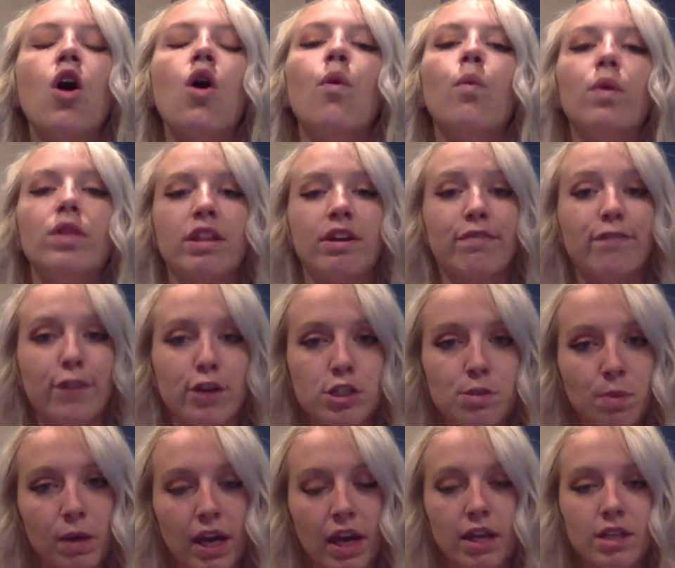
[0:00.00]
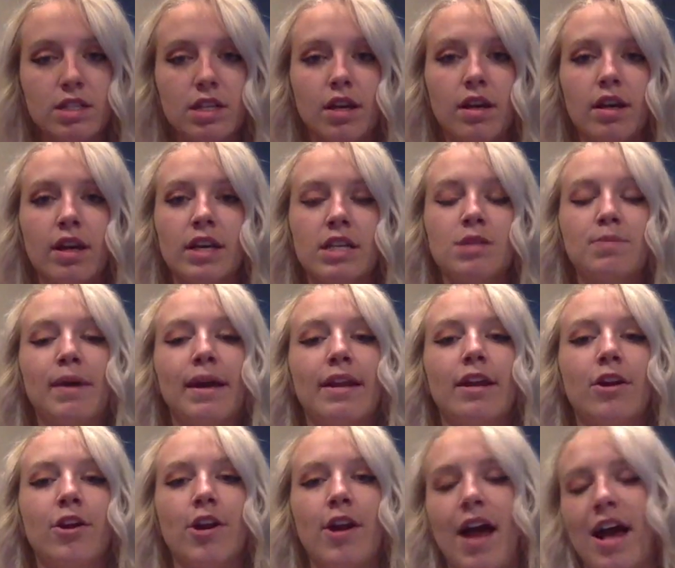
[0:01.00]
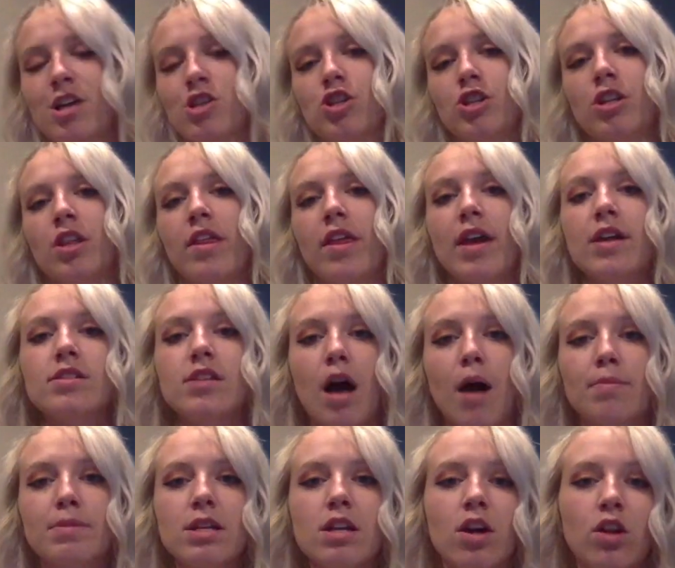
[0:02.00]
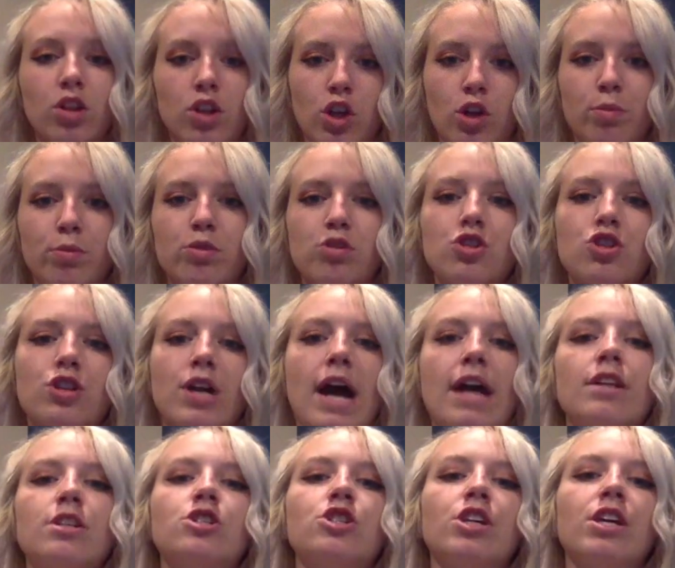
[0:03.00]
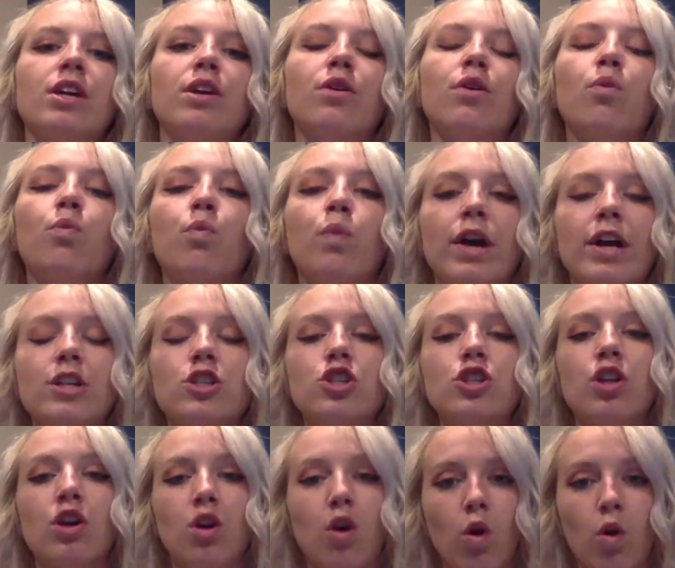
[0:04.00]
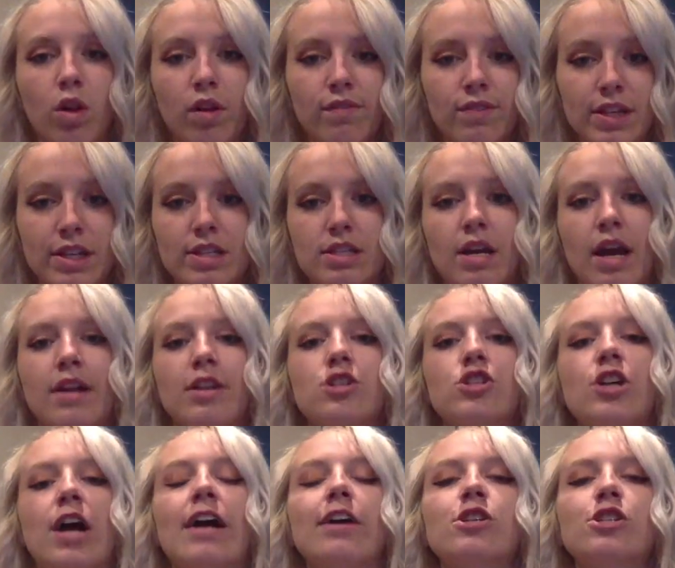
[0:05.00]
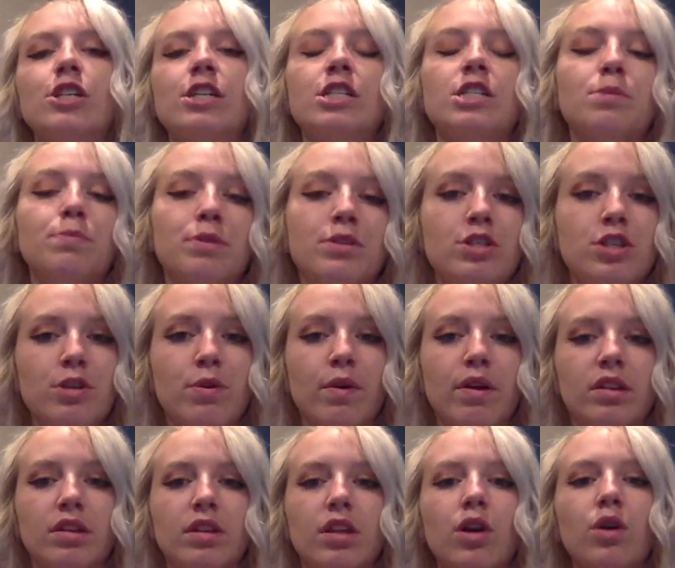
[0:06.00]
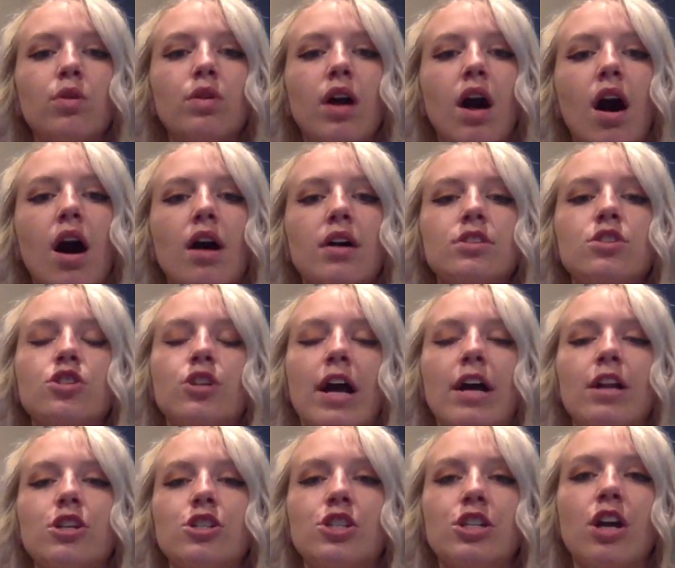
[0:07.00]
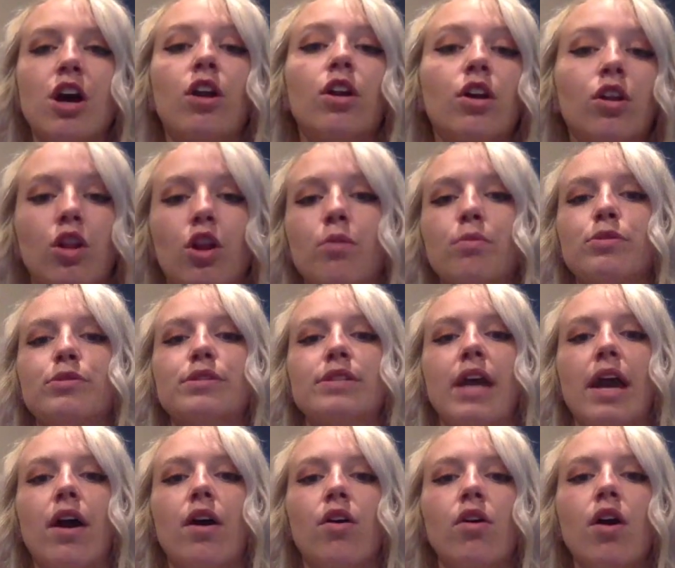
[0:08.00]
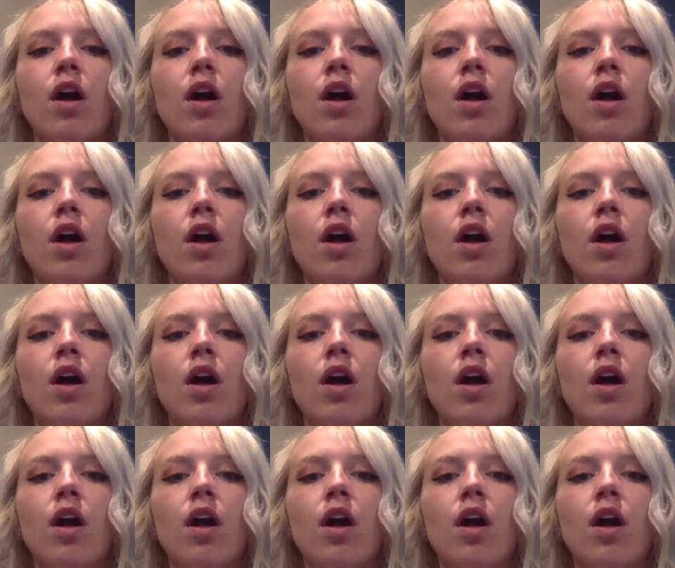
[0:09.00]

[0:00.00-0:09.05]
When they first began to expand internationally, they adopted a global strategy, which the goal of this kind of strategy is to pursue a low-cost strategy on a global scale.